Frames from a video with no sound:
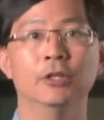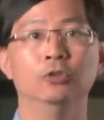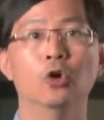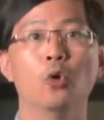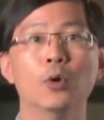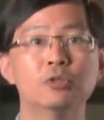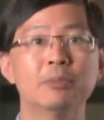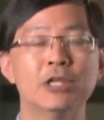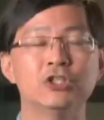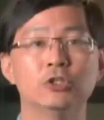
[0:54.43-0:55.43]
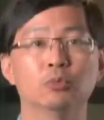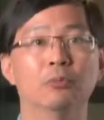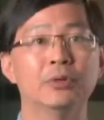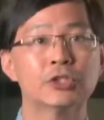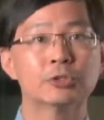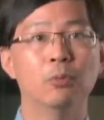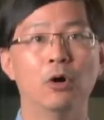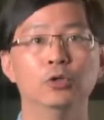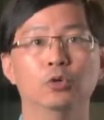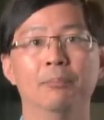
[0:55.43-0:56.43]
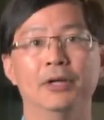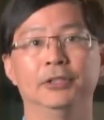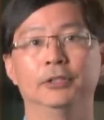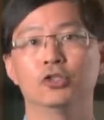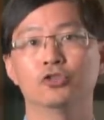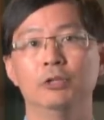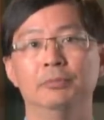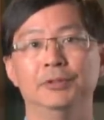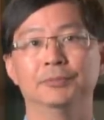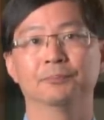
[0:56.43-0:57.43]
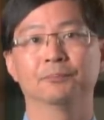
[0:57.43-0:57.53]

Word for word: nor which patients will respond to a particular treatment.